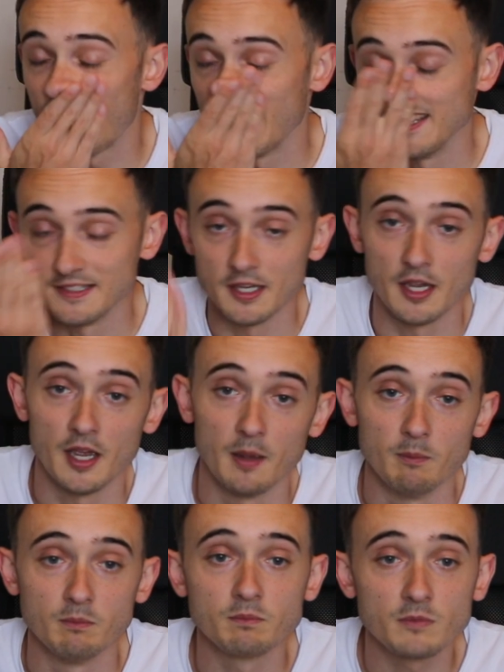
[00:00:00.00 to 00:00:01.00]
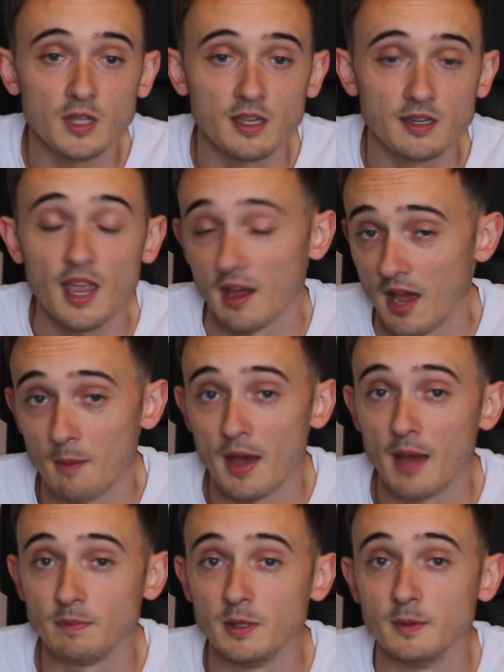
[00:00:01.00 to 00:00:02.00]
and yeah, I'm
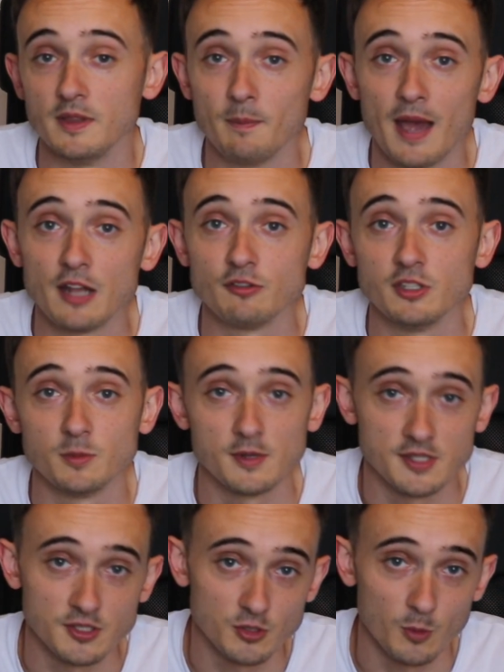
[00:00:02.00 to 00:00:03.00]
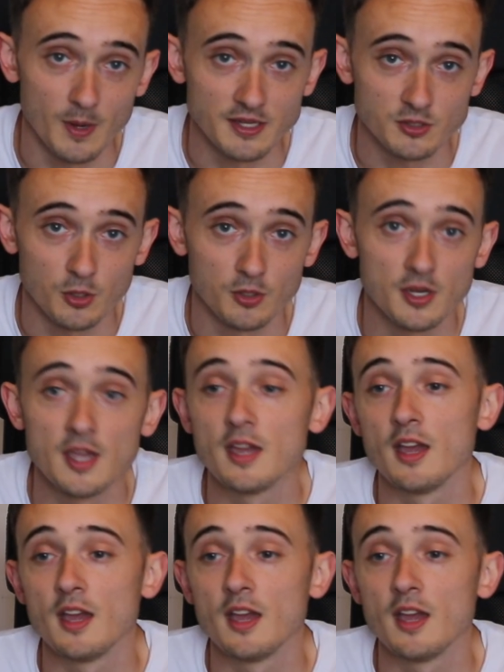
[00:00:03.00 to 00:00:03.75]
happy with the batteries, which is always good.